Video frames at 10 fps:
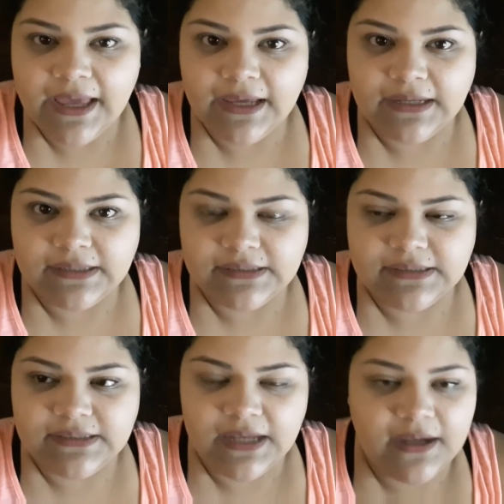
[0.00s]

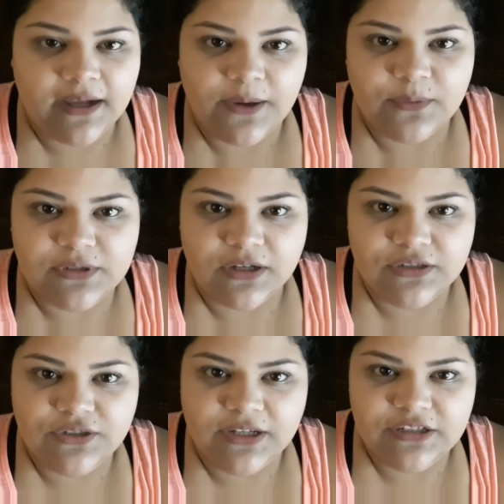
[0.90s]
And yeah, I will
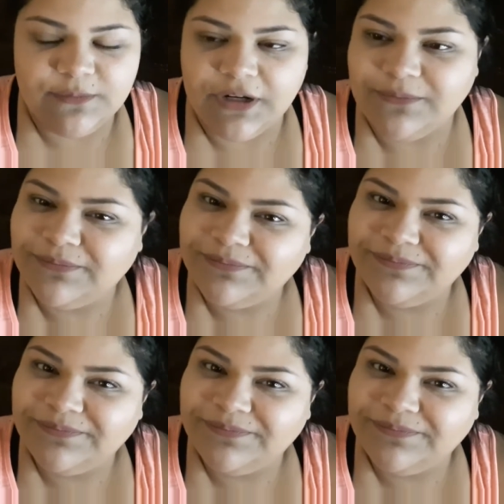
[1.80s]
talk to you guys tomorrow.